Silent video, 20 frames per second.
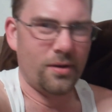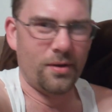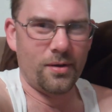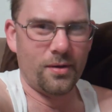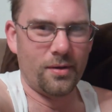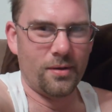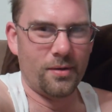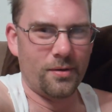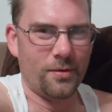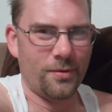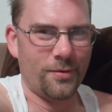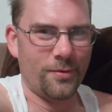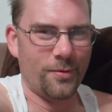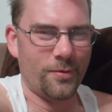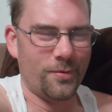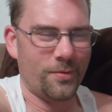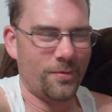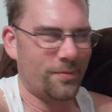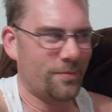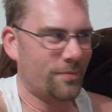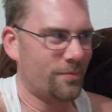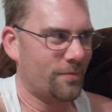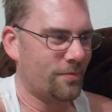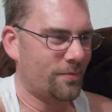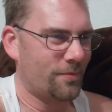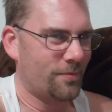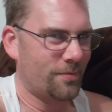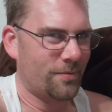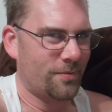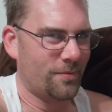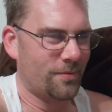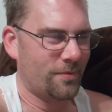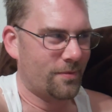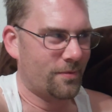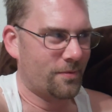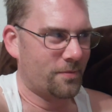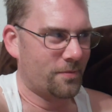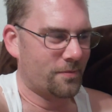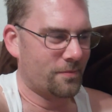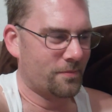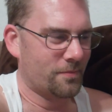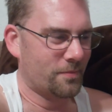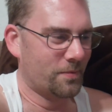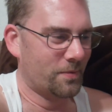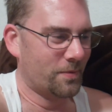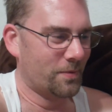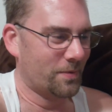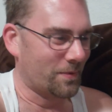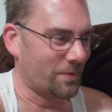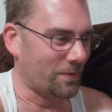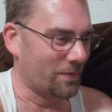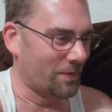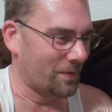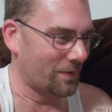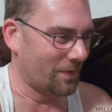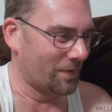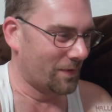No one is speaking in this clip.